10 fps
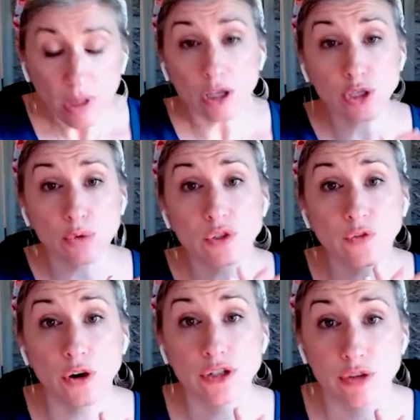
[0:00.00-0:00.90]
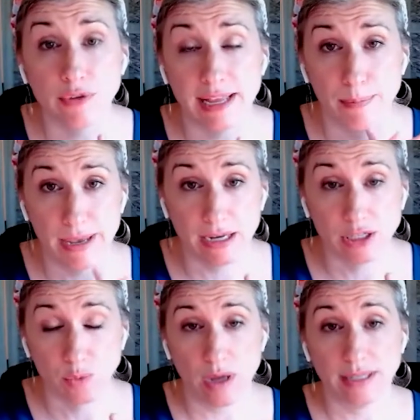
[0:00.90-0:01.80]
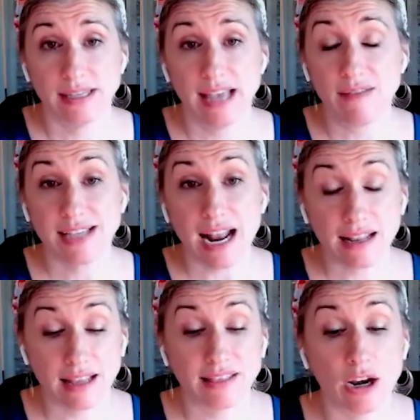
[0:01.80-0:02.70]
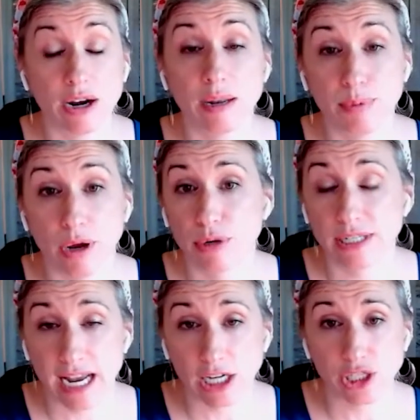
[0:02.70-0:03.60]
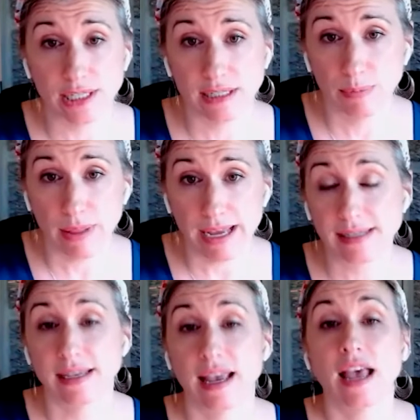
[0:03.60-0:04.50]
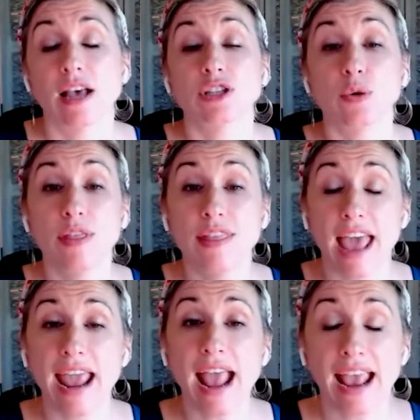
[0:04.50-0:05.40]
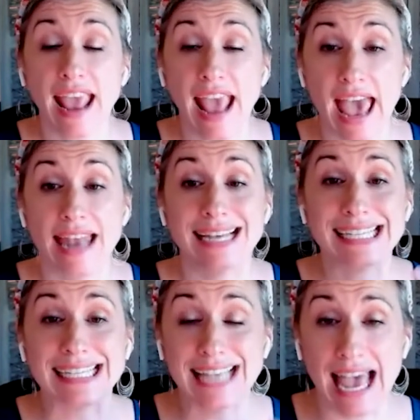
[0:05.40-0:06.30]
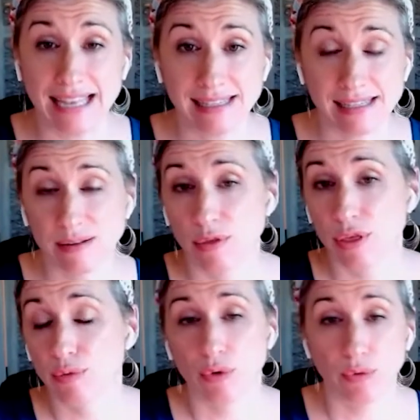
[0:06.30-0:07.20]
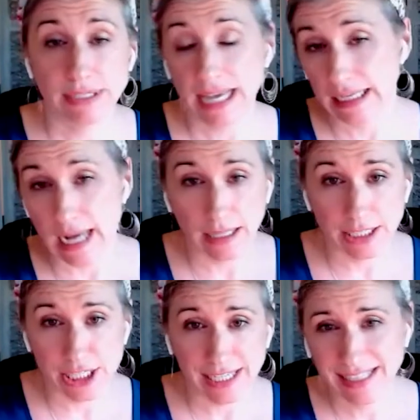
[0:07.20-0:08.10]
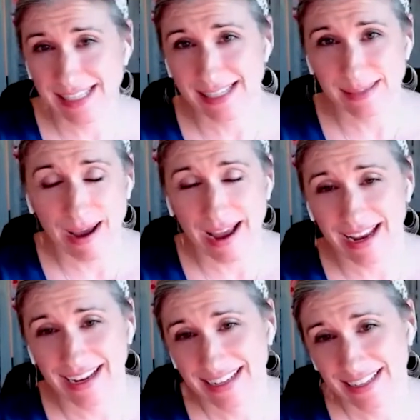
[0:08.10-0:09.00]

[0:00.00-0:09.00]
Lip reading: So those first three, the biggest ones, have decided that they're going to put protections in place. So they can sense through technology. This is my